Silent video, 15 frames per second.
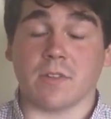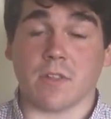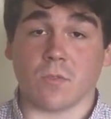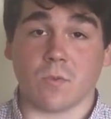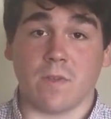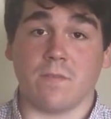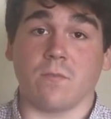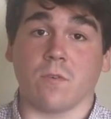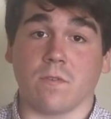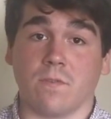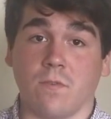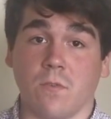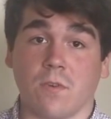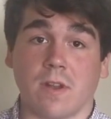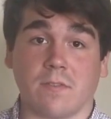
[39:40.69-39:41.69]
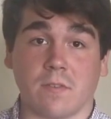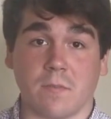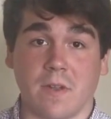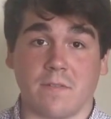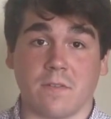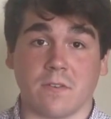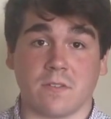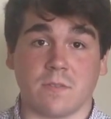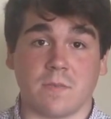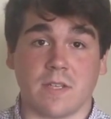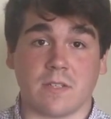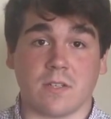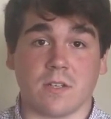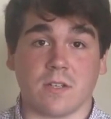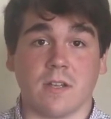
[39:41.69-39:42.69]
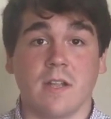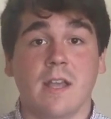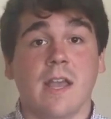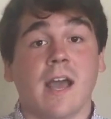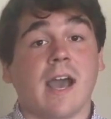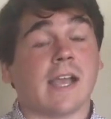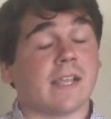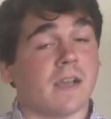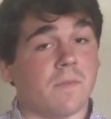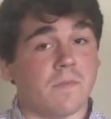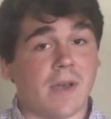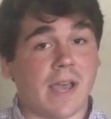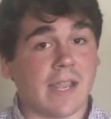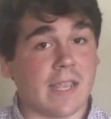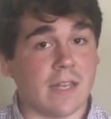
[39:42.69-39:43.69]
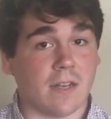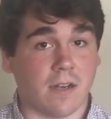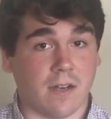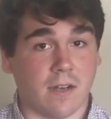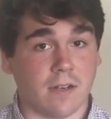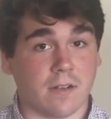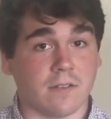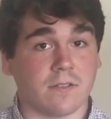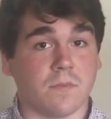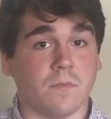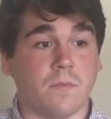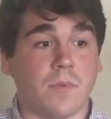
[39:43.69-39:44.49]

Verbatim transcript: with a 3.44 after my first semester I got back into honors,